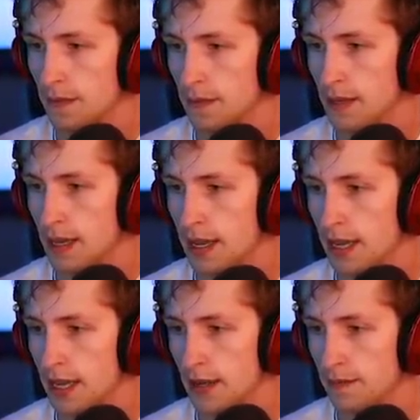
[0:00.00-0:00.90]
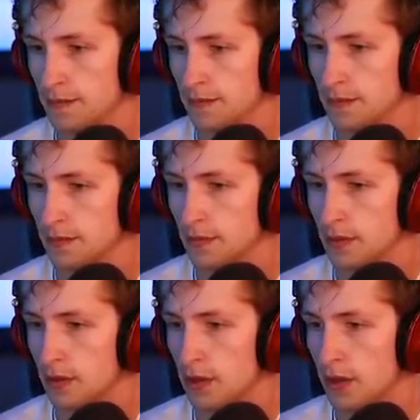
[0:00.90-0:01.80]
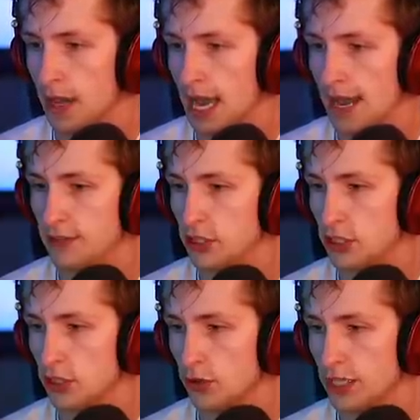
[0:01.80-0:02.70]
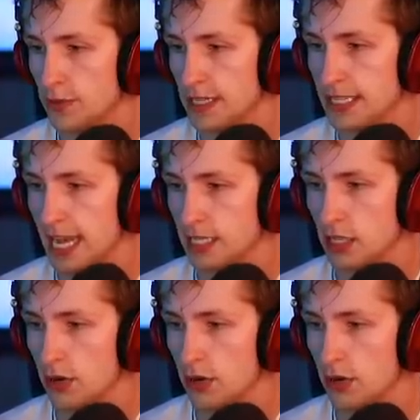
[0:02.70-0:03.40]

Okay. I have to just increase my stats.